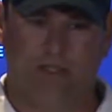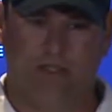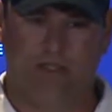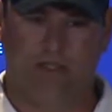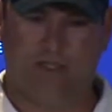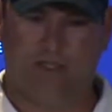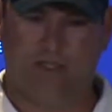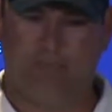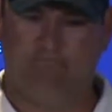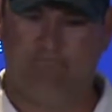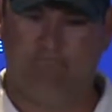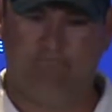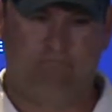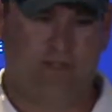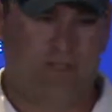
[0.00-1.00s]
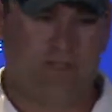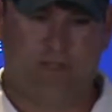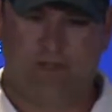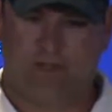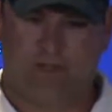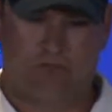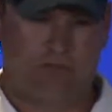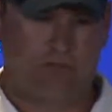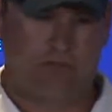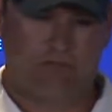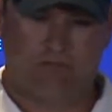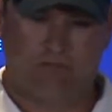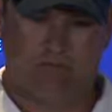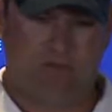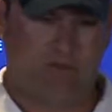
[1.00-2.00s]
And Tram
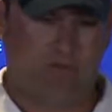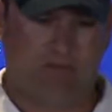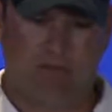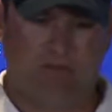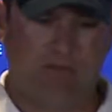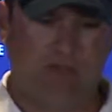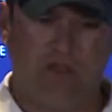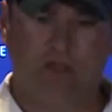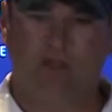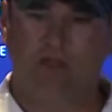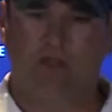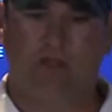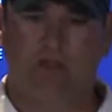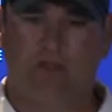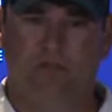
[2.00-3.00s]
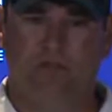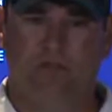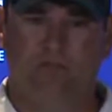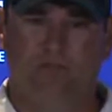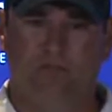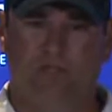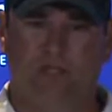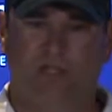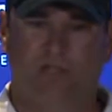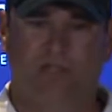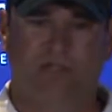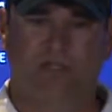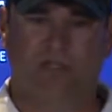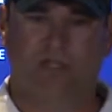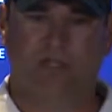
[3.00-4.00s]
did everything he could to help
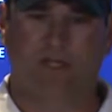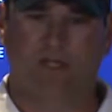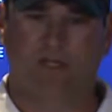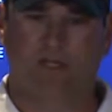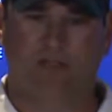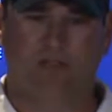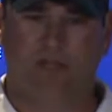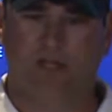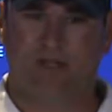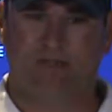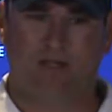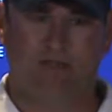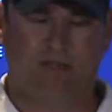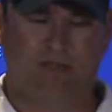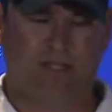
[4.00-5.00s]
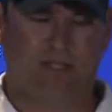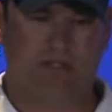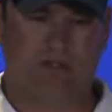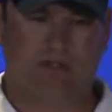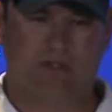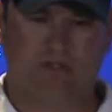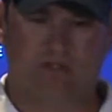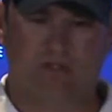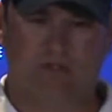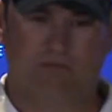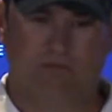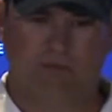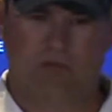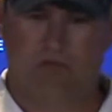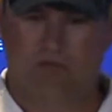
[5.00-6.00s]
us today. He tried to make plays, whether it was in the
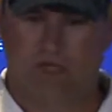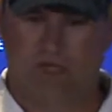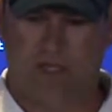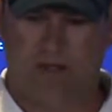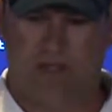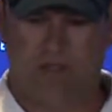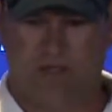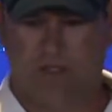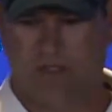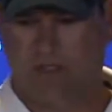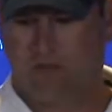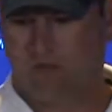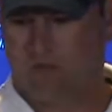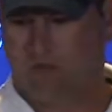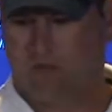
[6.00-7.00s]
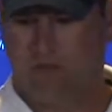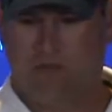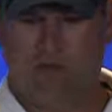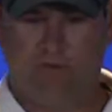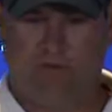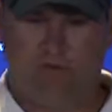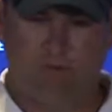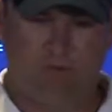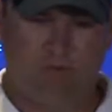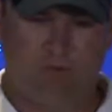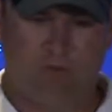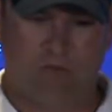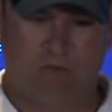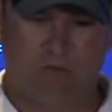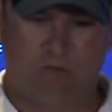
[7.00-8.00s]
return game, or even if you remember
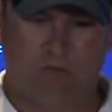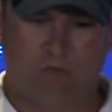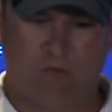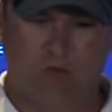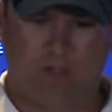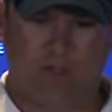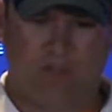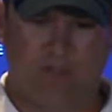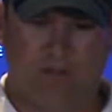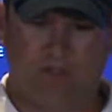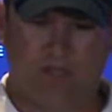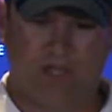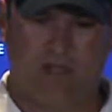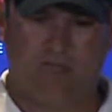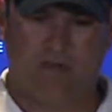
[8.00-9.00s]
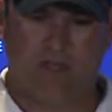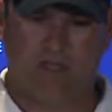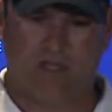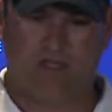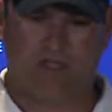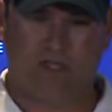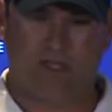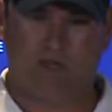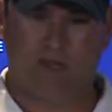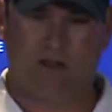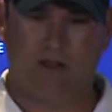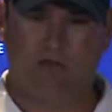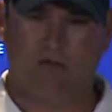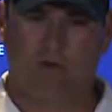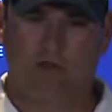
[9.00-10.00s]
the one in the first half on the touchdown
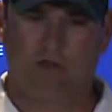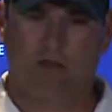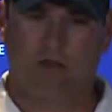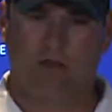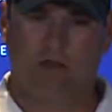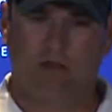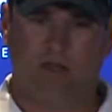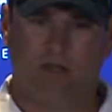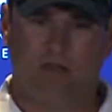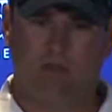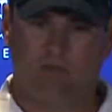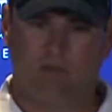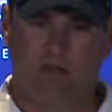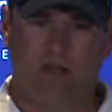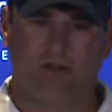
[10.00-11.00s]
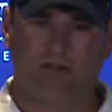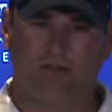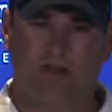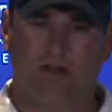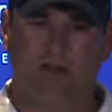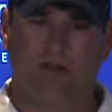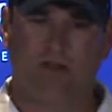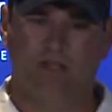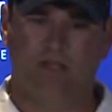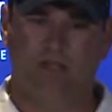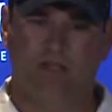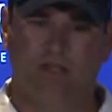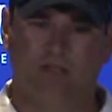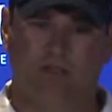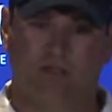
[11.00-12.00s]
drive where Jordan Myers caught
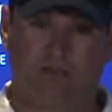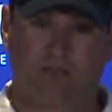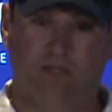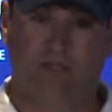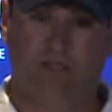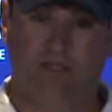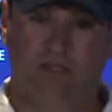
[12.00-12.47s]
the screen.